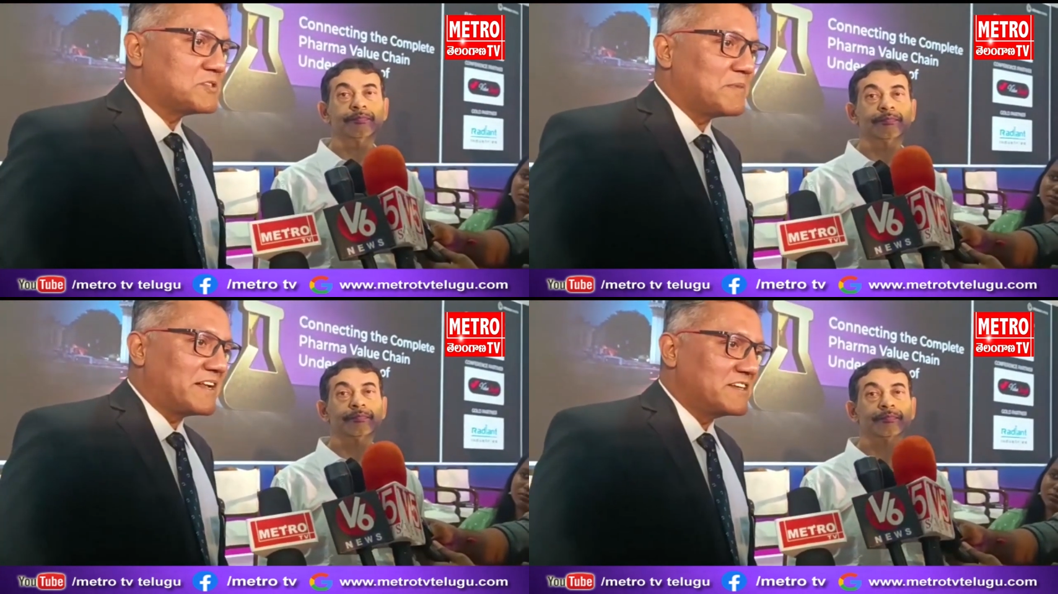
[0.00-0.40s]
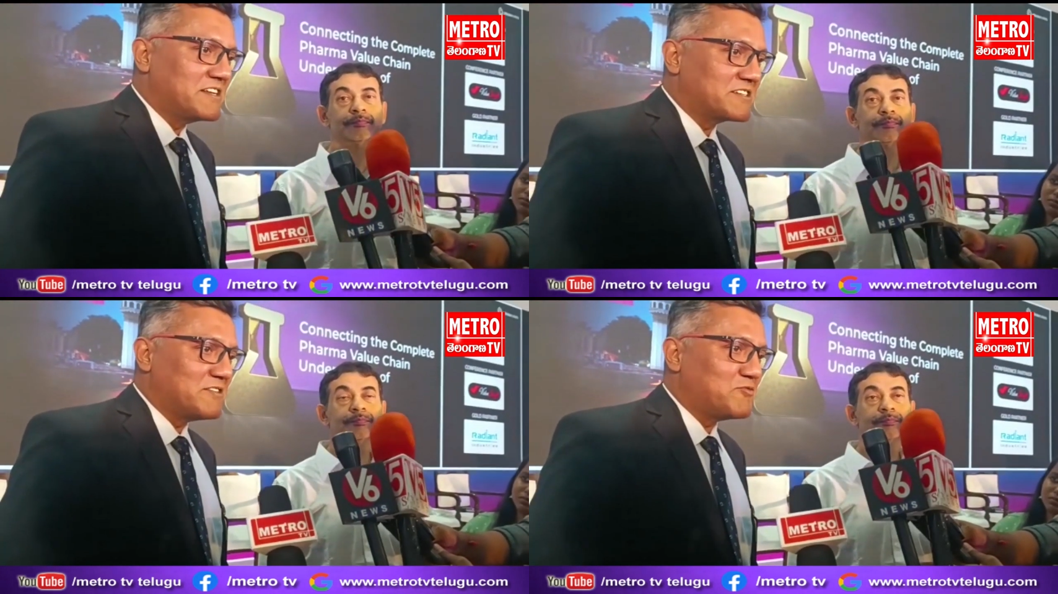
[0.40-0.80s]
Speaker 1: Murad, Managing
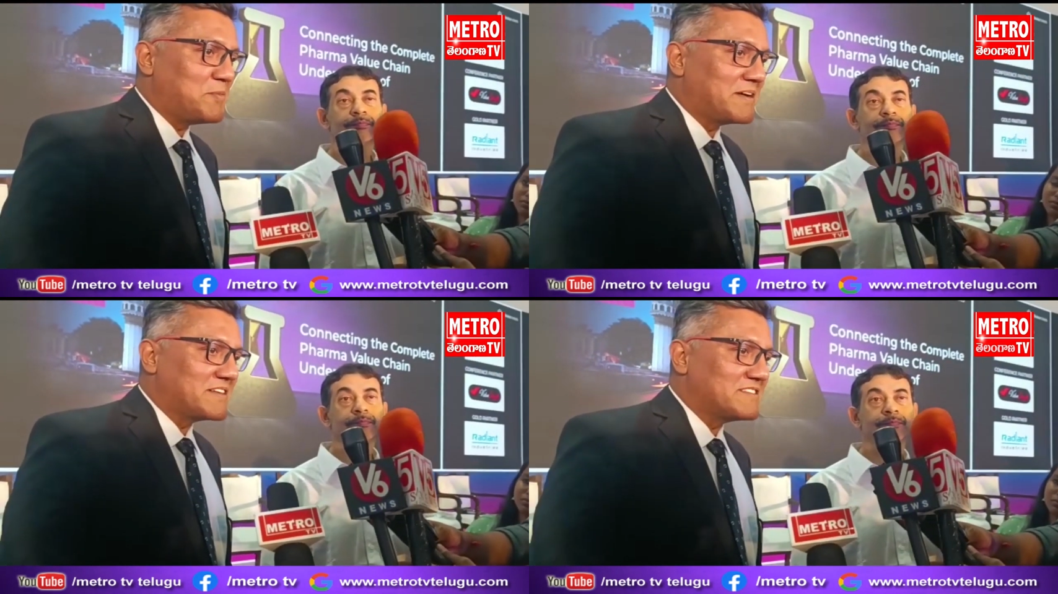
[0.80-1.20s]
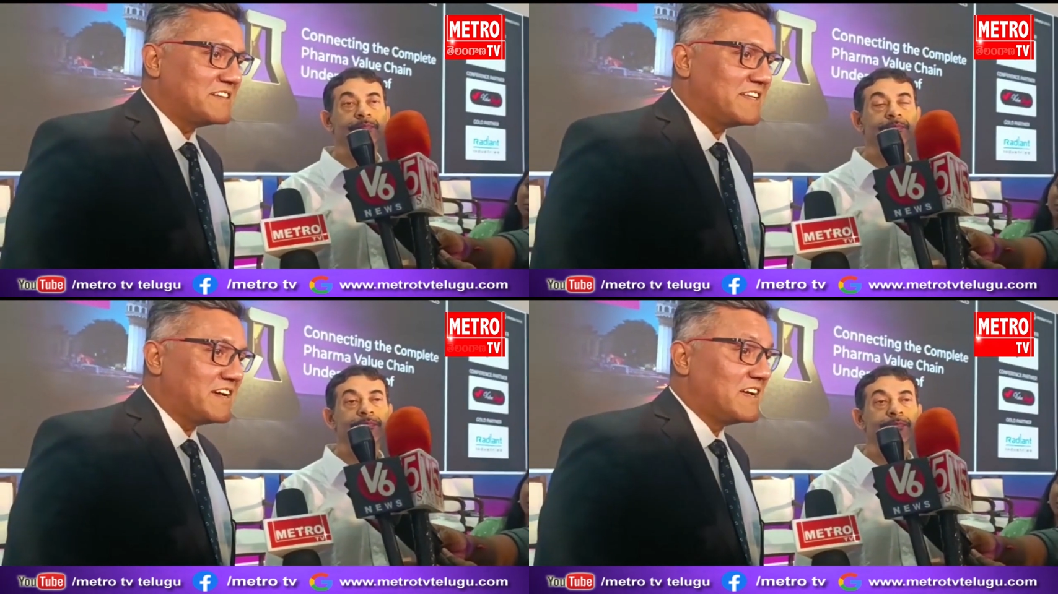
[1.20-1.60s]
Director from Amrita
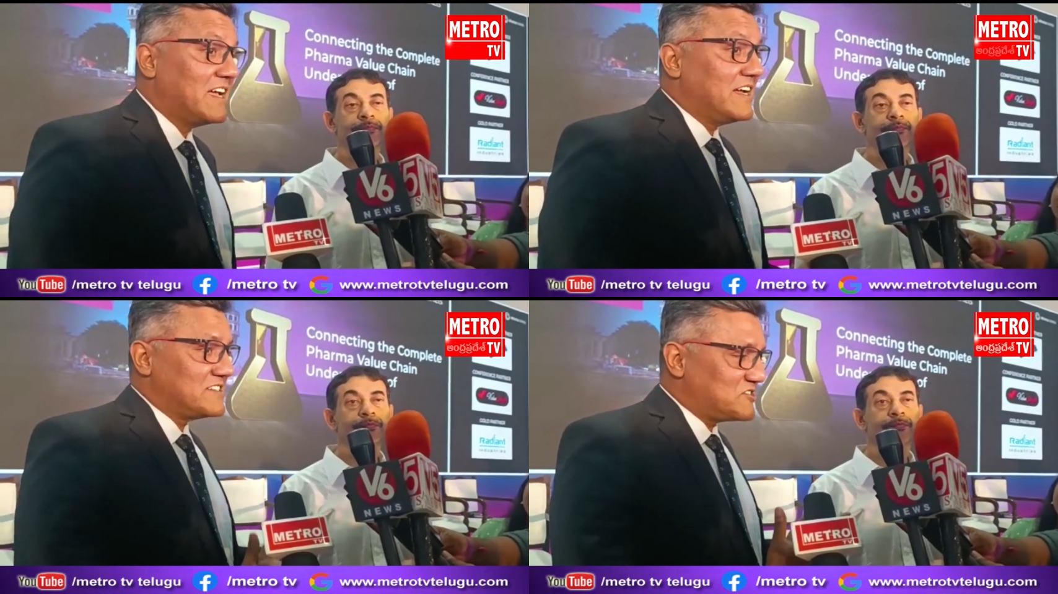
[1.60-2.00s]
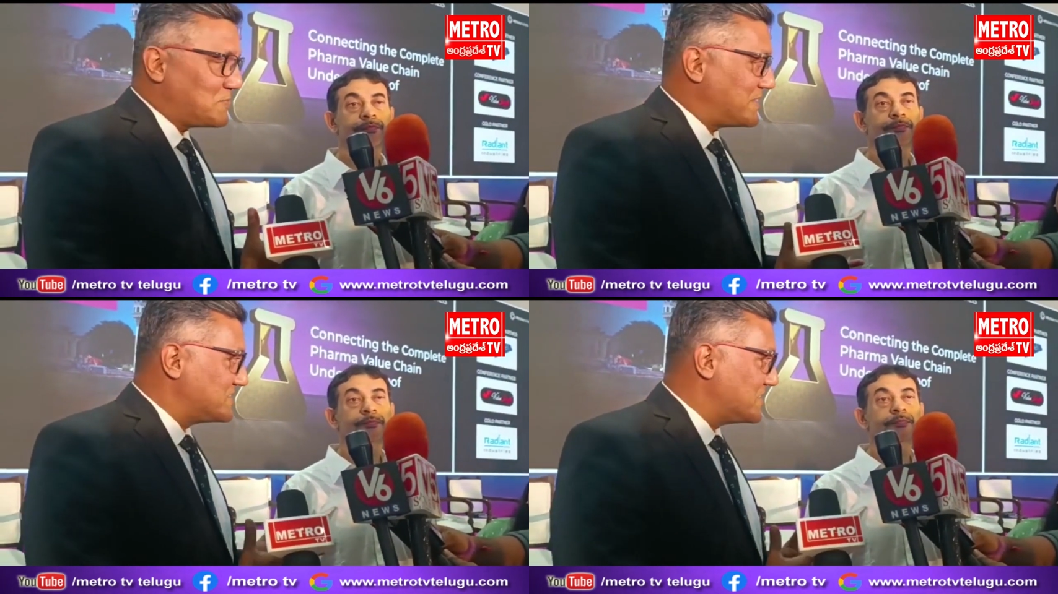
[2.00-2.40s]
India. Such a
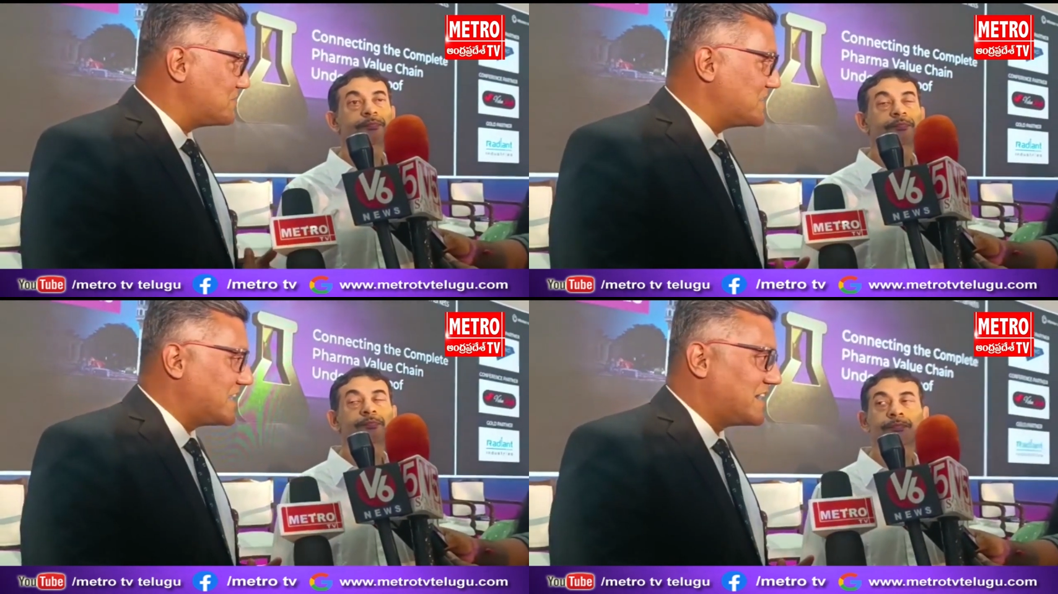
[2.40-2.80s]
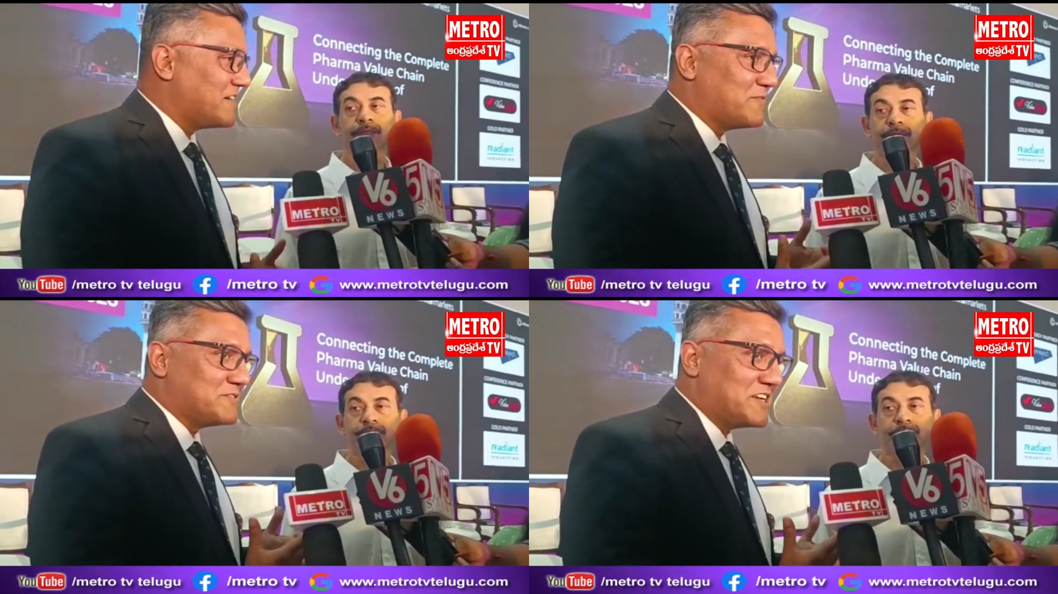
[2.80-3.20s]
pleasure we
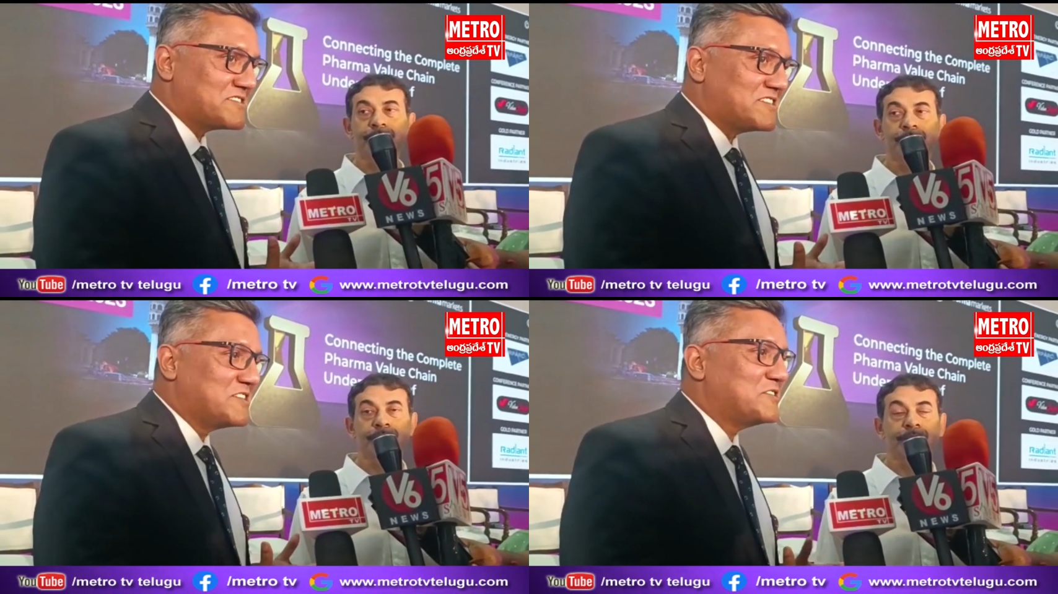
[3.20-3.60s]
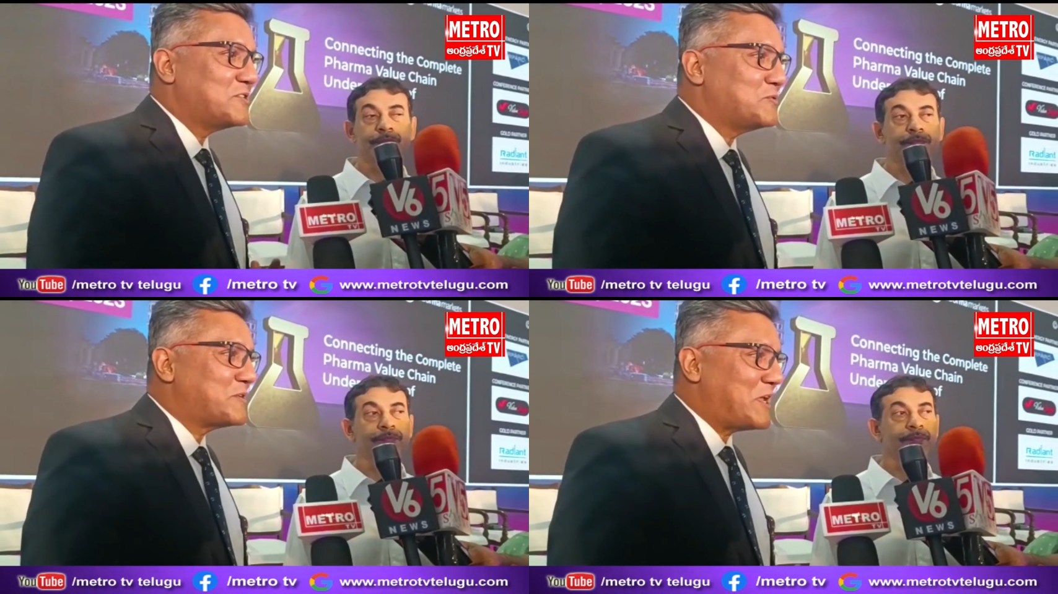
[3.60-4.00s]
have Jaishan Ji
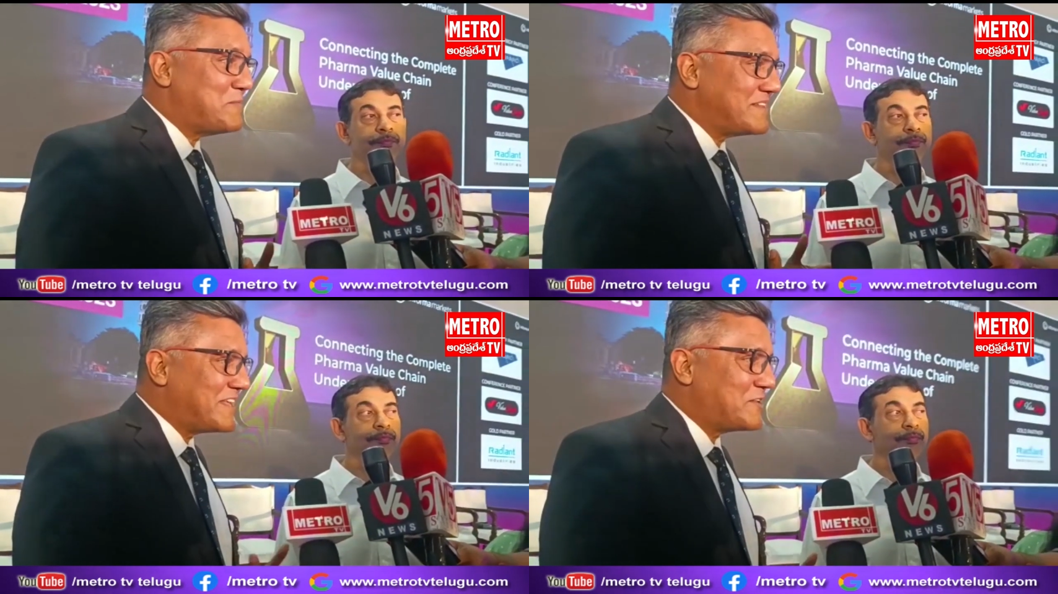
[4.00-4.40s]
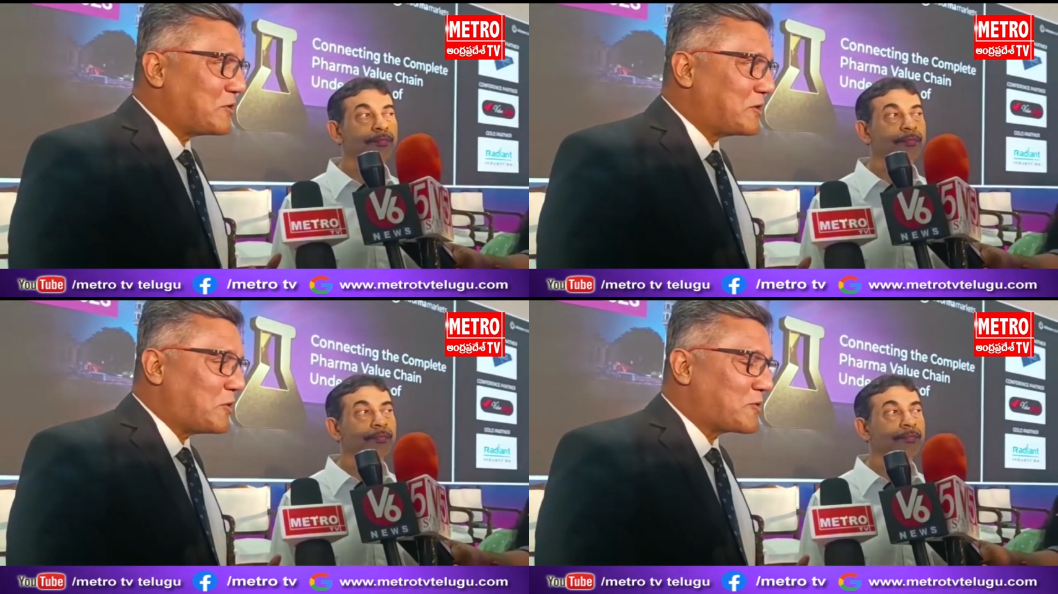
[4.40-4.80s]
who came and
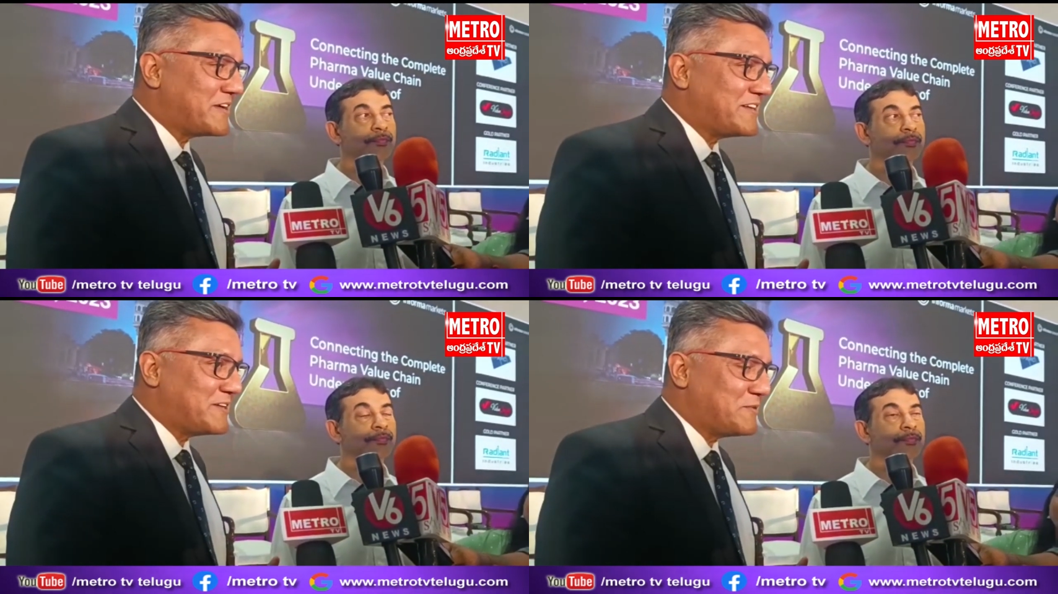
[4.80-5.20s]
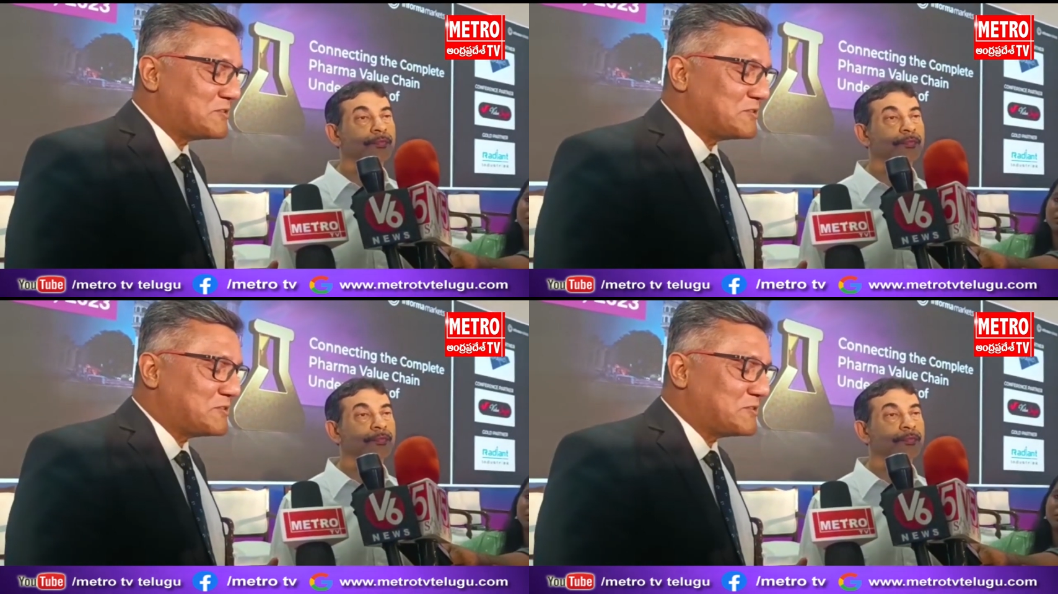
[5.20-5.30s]
inaugurated